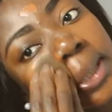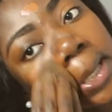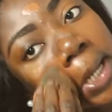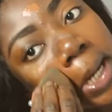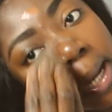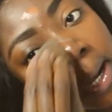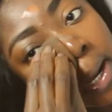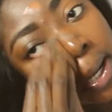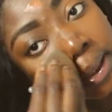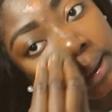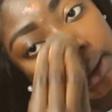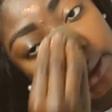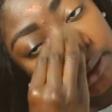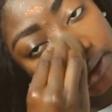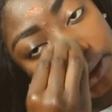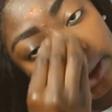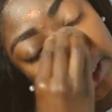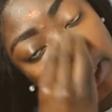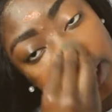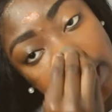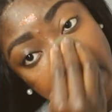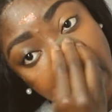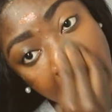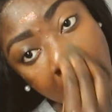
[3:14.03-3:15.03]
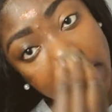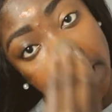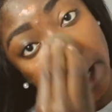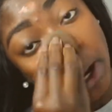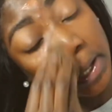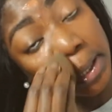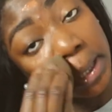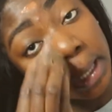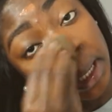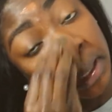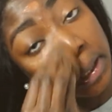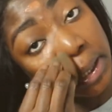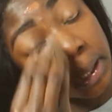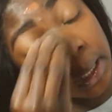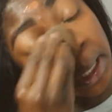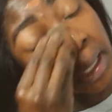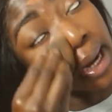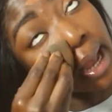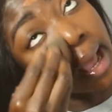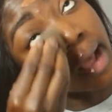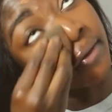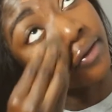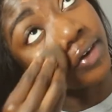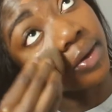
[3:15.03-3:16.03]
honestly, I don't think you
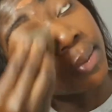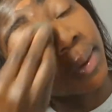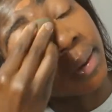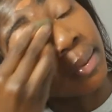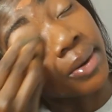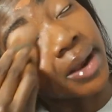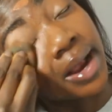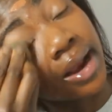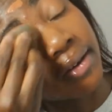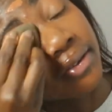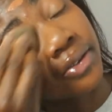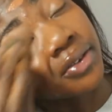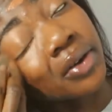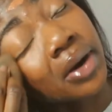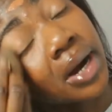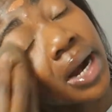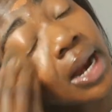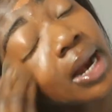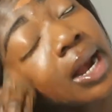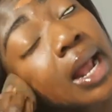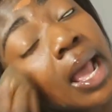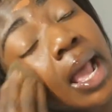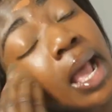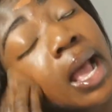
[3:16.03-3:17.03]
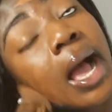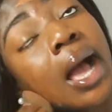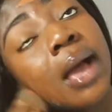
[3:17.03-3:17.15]
can ever prepare for it.